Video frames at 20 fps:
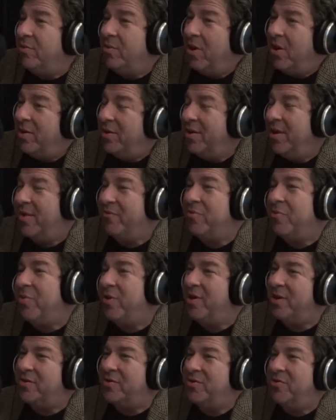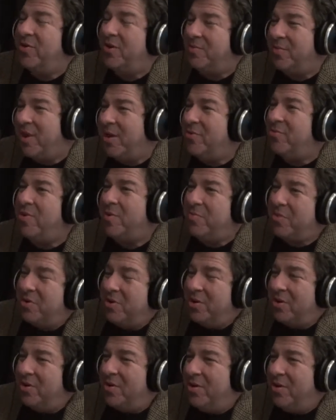Everyone has an automatic weapon
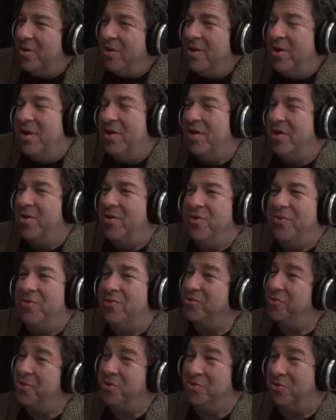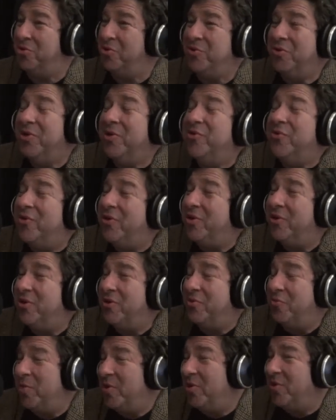there. There's no shootings like
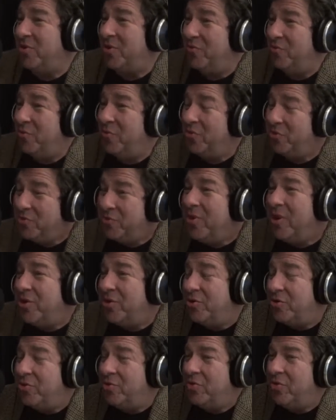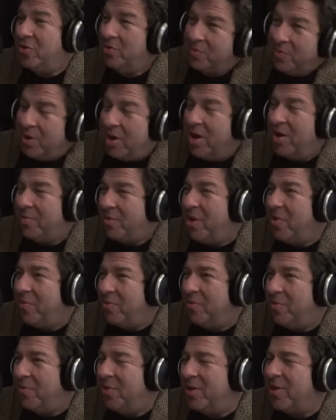this because everyone's rich. Or they're
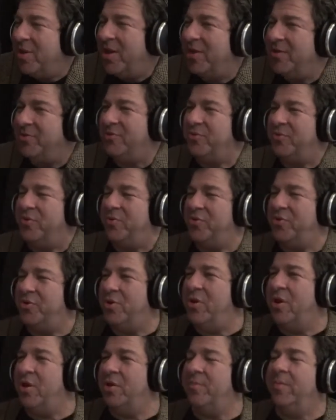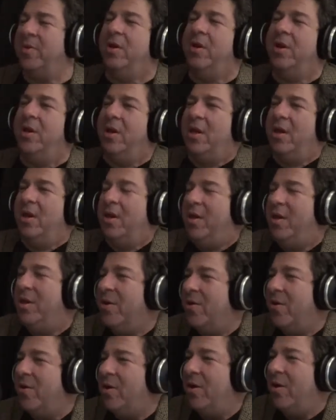upper middle class is what we should call them.
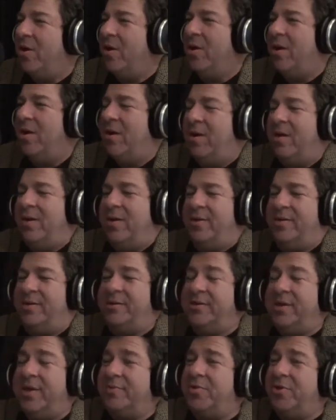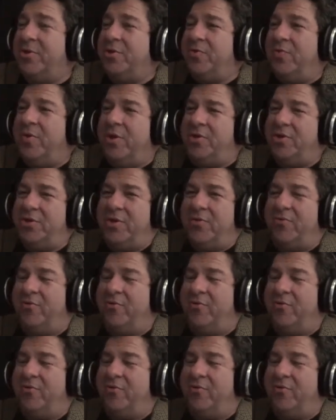Here, same situation.